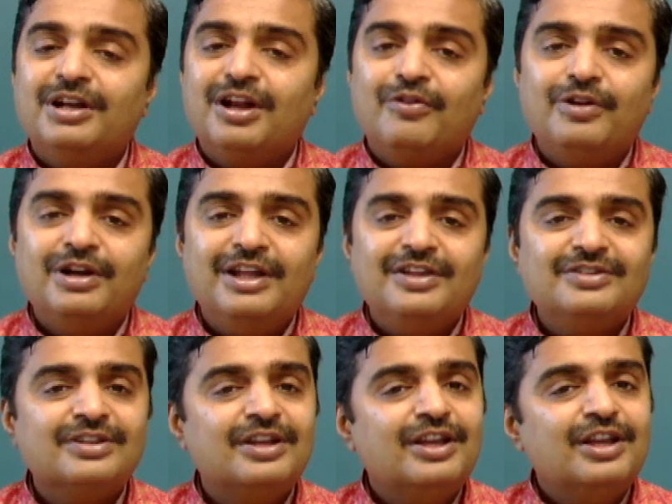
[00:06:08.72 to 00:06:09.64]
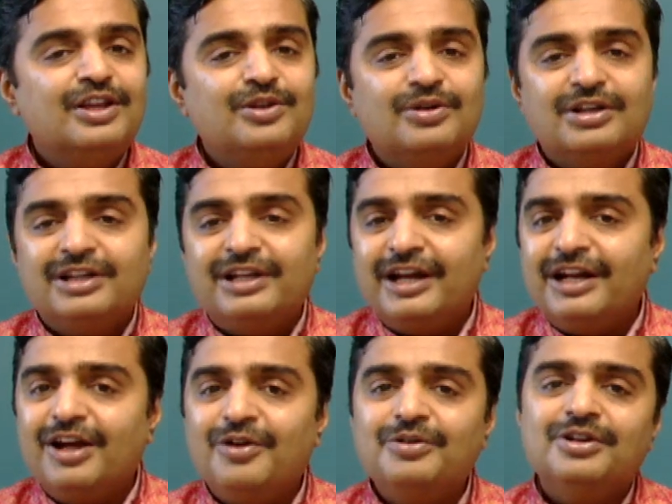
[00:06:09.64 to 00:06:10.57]
nowadays, you get
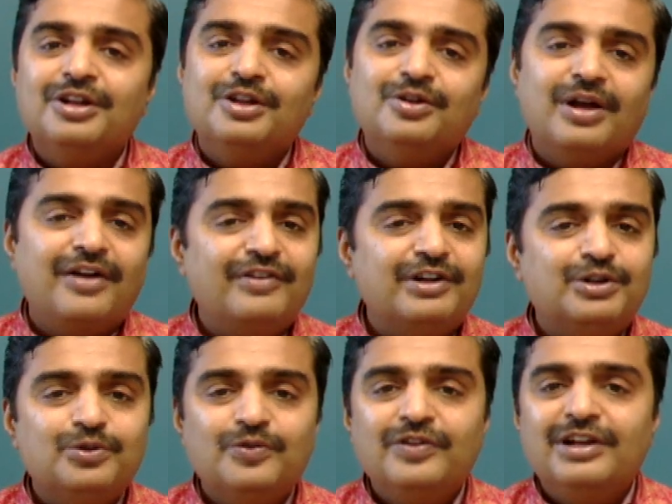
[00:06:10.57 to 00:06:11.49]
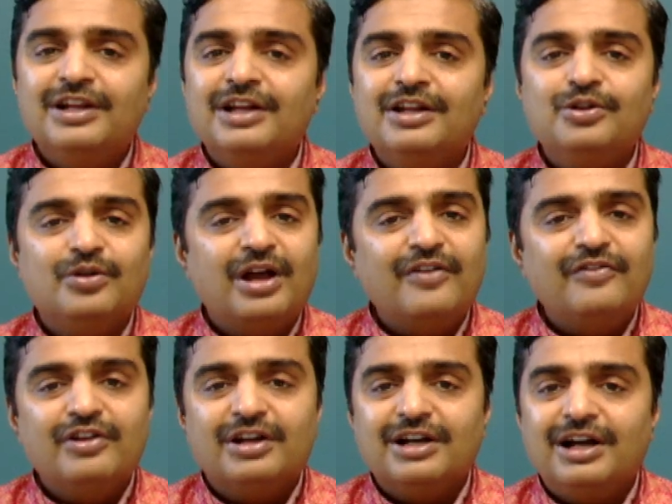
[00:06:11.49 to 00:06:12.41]
out, you have a two-wheeler, you have
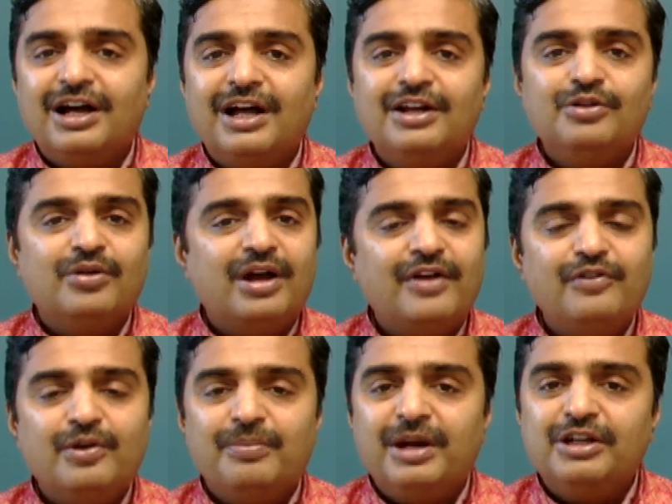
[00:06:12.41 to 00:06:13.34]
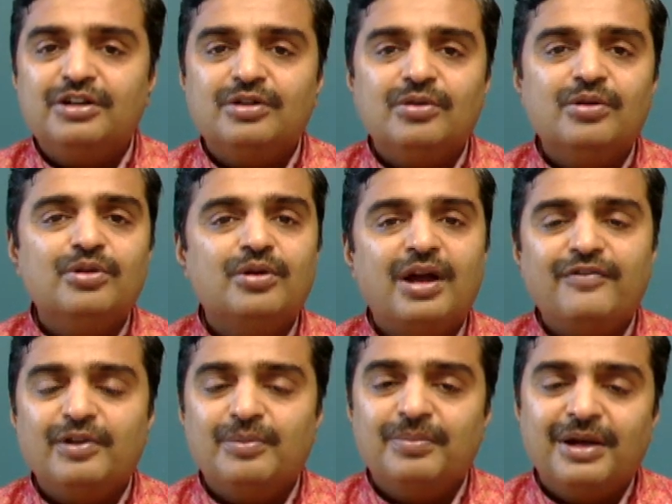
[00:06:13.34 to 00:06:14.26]
your car, you have your metro, you
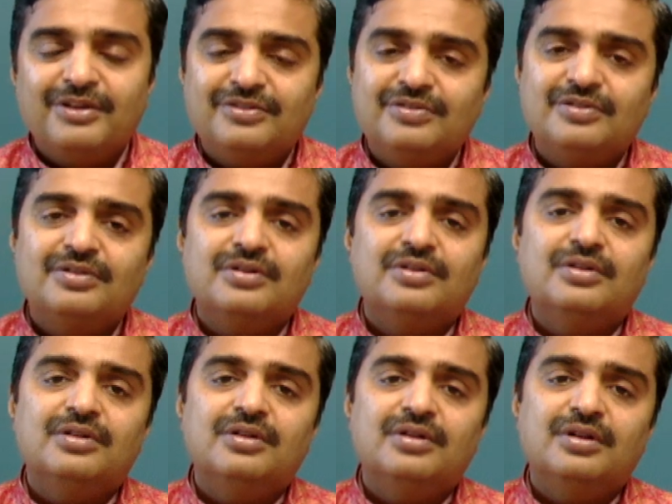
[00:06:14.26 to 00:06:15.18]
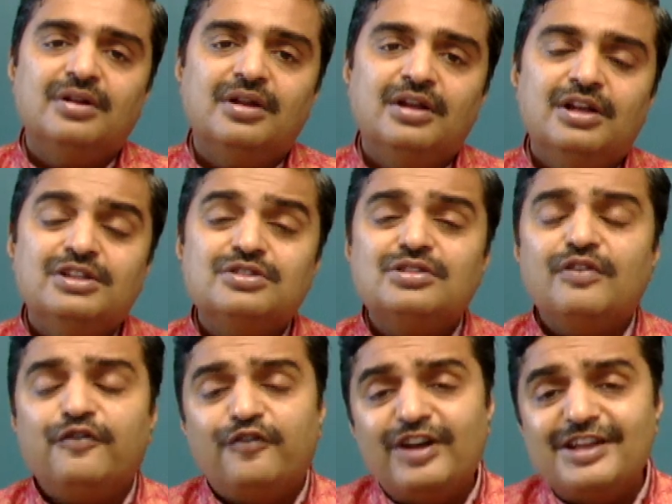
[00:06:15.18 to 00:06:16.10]
have your bus. So the
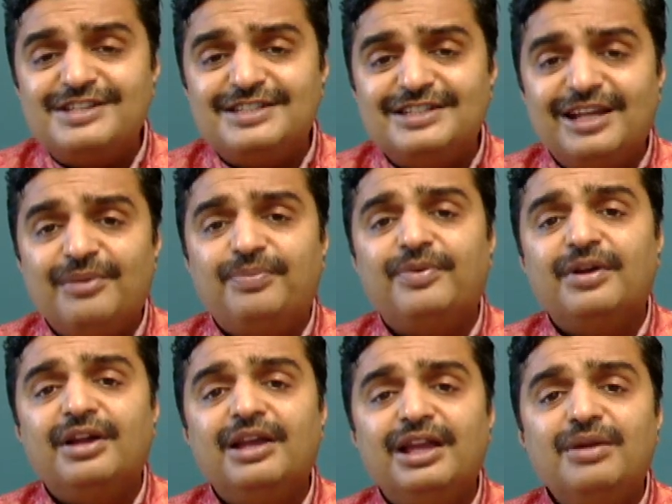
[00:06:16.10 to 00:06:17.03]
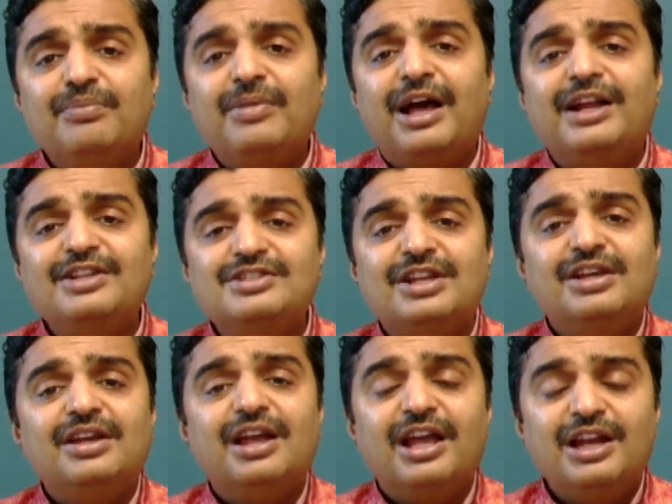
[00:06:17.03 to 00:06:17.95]
first step in
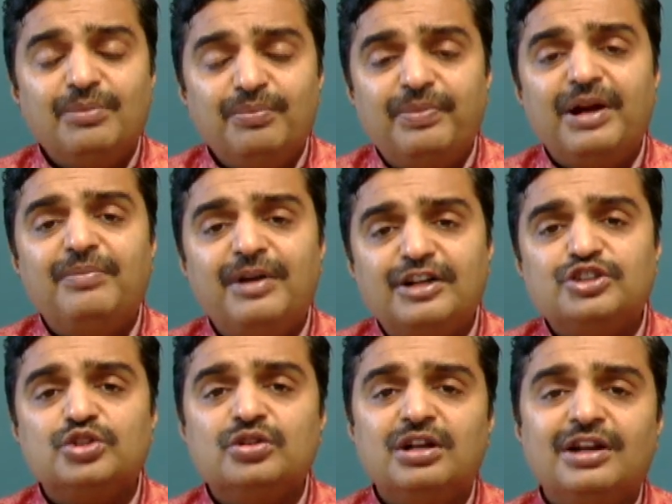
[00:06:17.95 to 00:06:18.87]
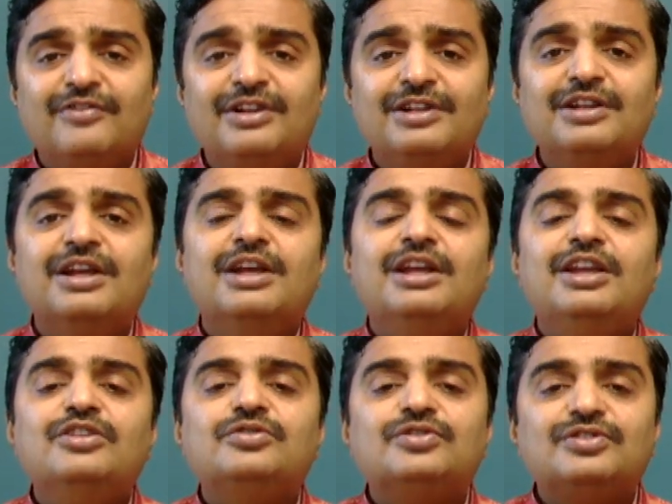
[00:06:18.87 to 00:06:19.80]
managing an impaired blood sugar level
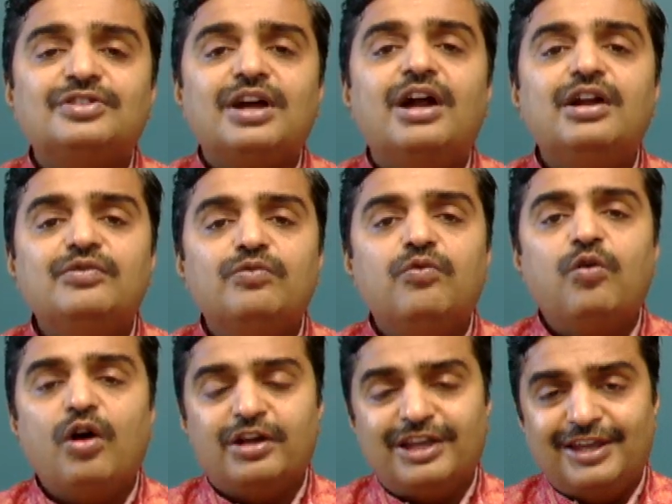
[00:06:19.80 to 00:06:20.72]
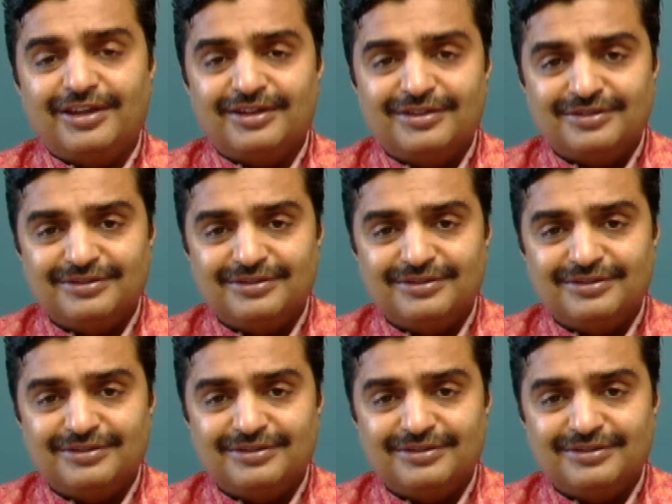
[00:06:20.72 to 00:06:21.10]
is to start walking.